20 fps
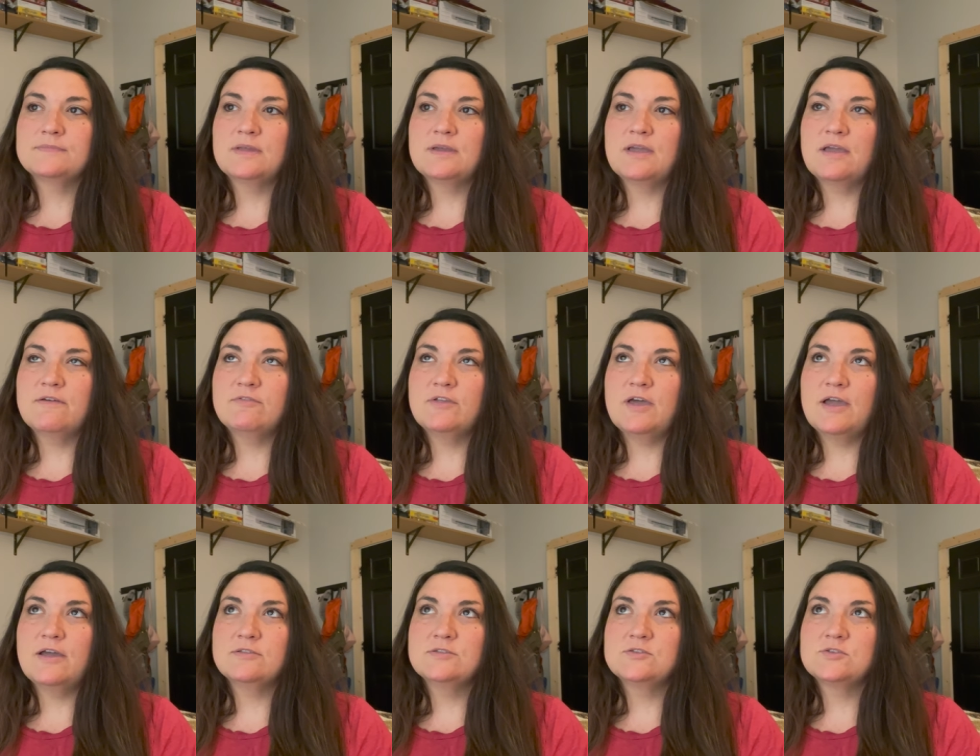I have
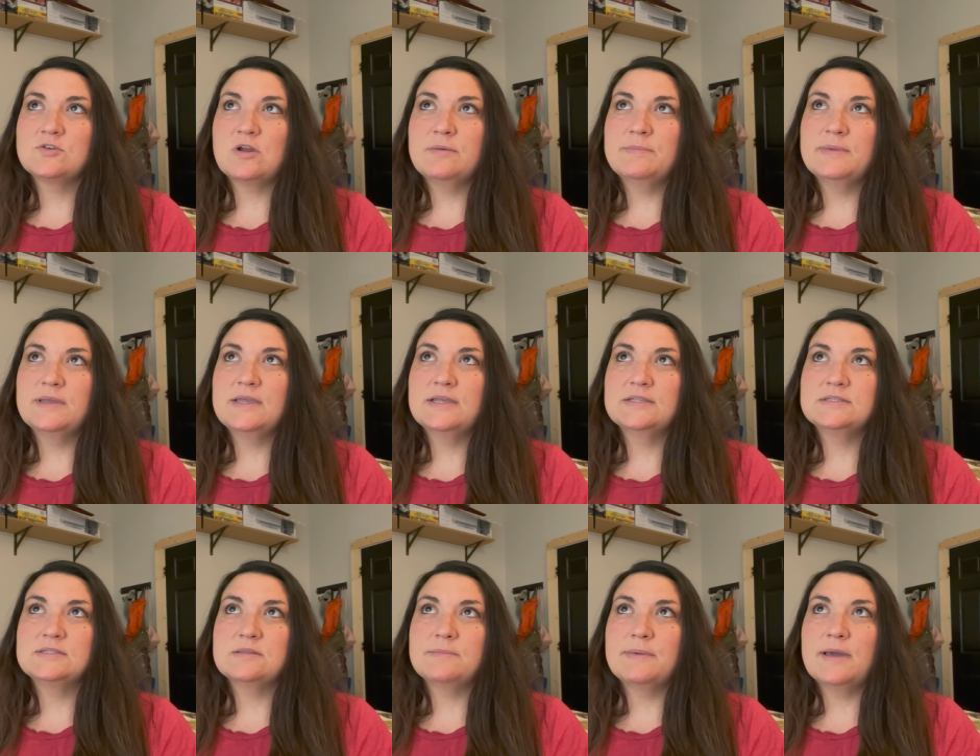loud screaming
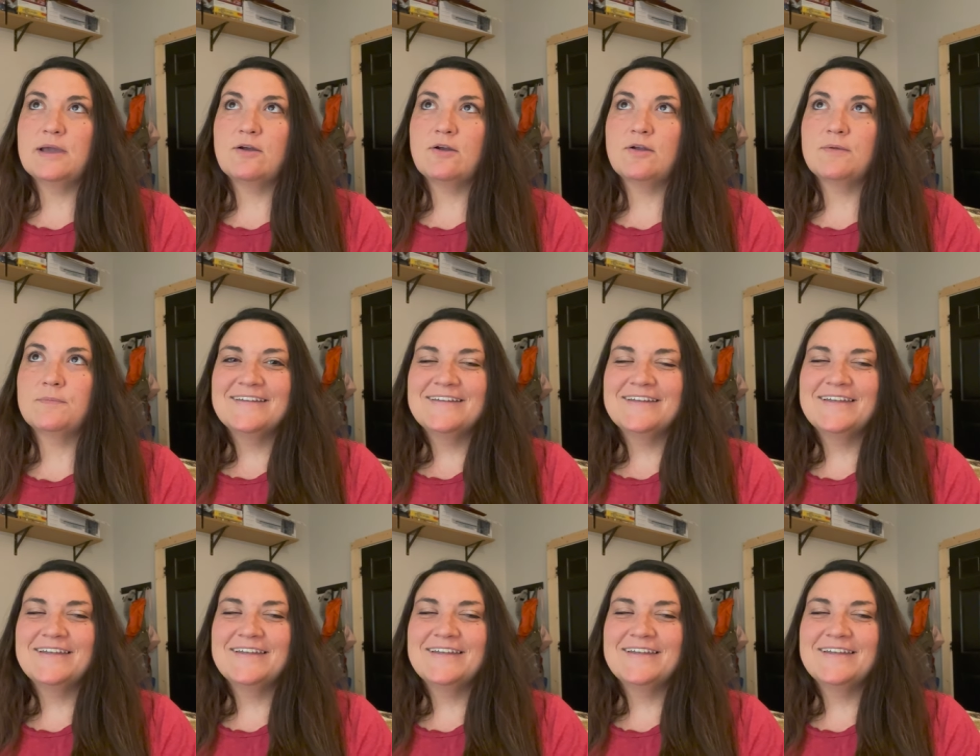kids in the background.